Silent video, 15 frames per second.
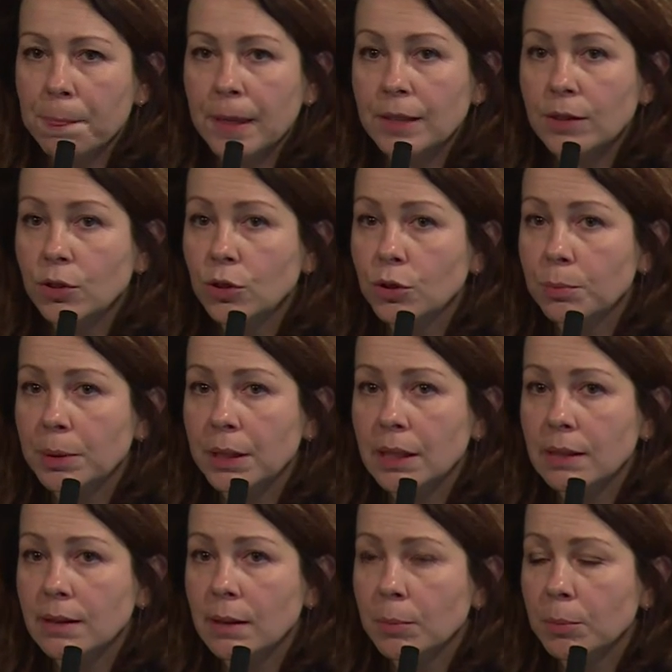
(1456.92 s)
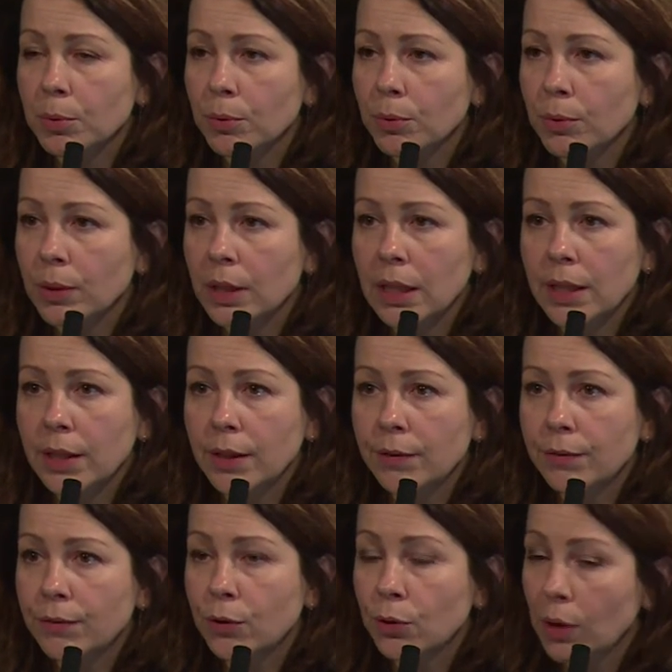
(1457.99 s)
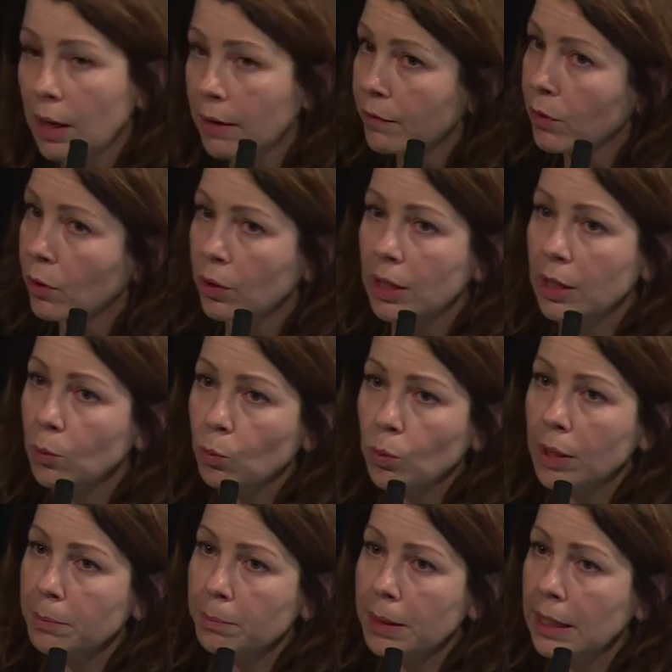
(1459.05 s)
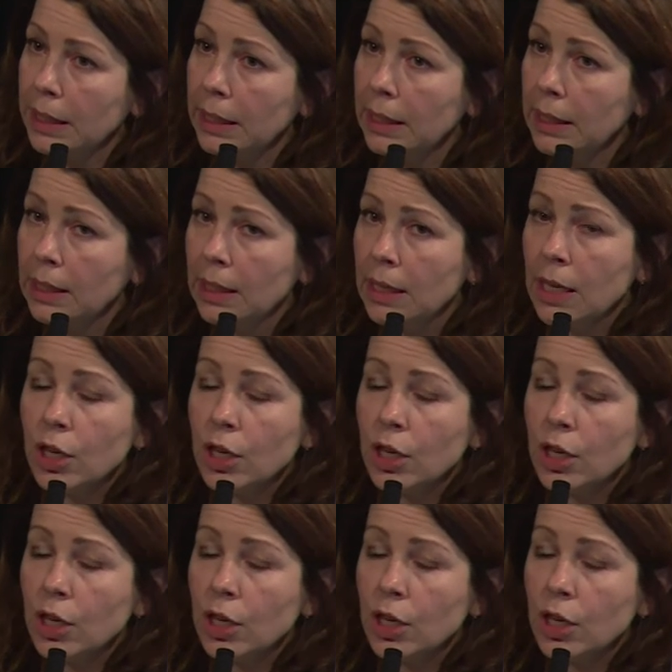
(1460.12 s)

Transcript: Stupid example, if you have only one penny,